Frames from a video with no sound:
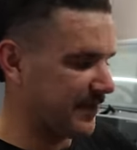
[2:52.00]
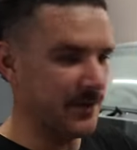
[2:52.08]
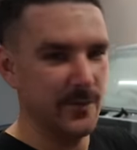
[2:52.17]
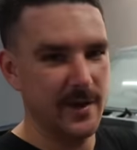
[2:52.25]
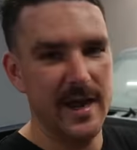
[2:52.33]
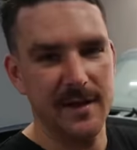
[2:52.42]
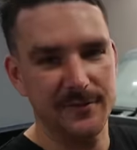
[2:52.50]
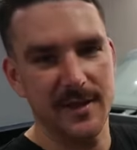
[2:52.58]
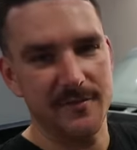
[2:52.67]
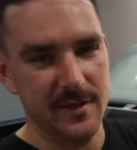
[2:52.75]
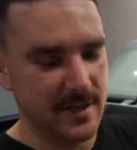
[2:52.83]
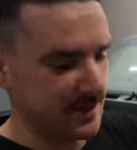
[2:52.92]
I think we're going to have to
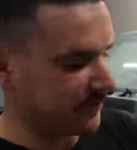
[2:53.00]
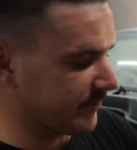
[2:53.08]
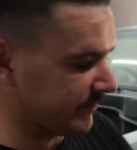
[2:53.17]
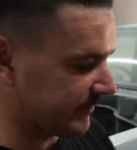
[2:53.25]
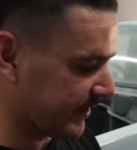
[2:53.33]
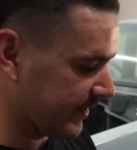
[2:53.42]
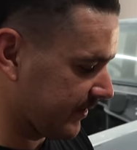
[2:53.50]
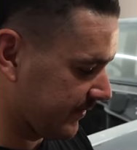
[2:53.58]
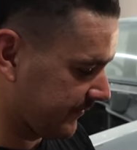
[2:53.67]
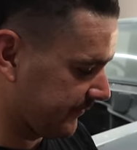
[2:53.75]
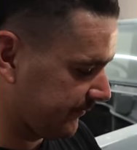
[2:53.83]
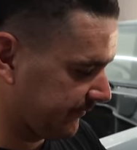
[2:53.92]
have the aircon on today.
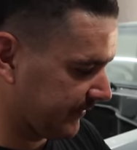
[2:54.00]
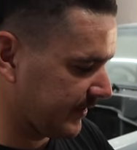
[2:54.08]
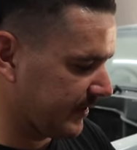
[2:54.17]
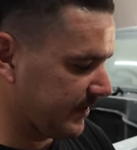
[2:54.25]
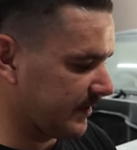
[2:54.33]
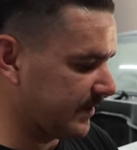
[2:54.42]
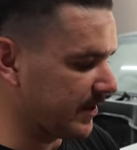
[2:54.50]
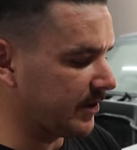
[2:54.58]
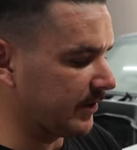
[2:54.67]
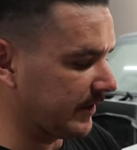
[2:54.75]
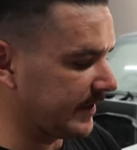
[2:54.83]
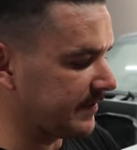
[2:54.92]
Then
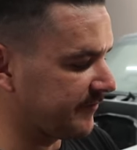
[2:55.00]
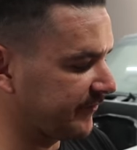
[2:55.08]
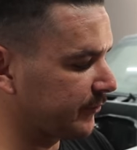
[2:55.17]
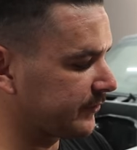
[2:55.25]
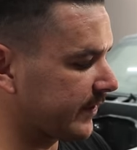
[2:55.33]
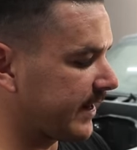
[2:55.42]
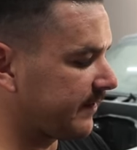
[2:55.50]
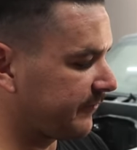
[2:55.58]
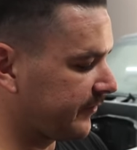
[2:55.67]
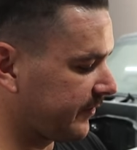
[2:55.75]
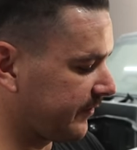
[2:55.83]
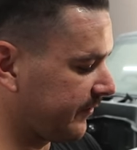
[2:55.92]
I'll clean the filter out
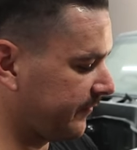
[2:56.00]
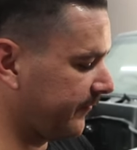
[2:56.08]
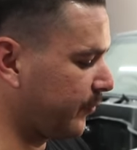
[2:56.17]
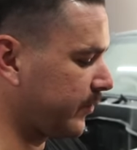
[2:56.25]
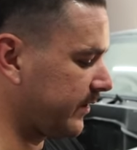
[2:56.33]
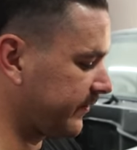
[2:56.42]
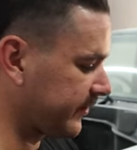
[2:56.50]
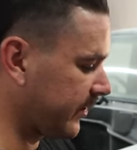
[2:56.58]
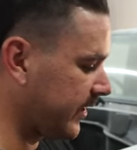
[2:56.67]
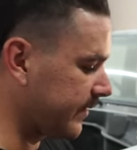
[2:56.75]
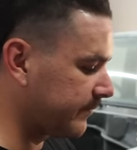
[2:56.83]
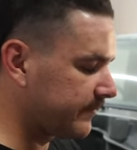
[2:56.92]
for the fortieth
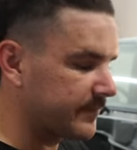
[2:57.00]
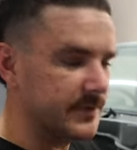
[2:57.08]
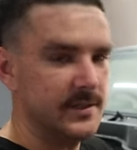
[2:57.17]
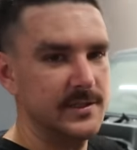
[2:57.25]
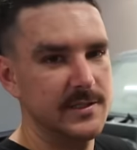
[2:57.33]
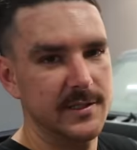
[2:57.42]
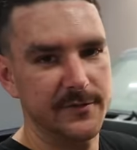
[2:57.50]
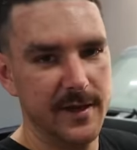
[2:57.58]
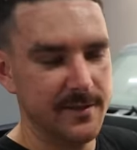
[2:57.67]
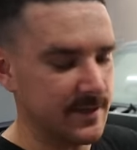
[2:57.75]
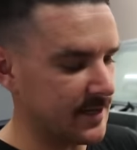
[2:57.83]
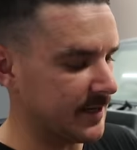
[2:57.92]
time since I've
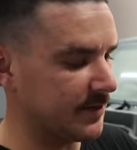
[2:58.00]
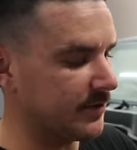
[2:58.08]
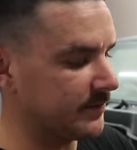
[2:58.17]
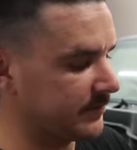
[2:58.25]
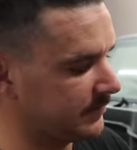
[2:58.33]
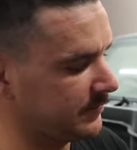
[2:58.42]
had the aircon.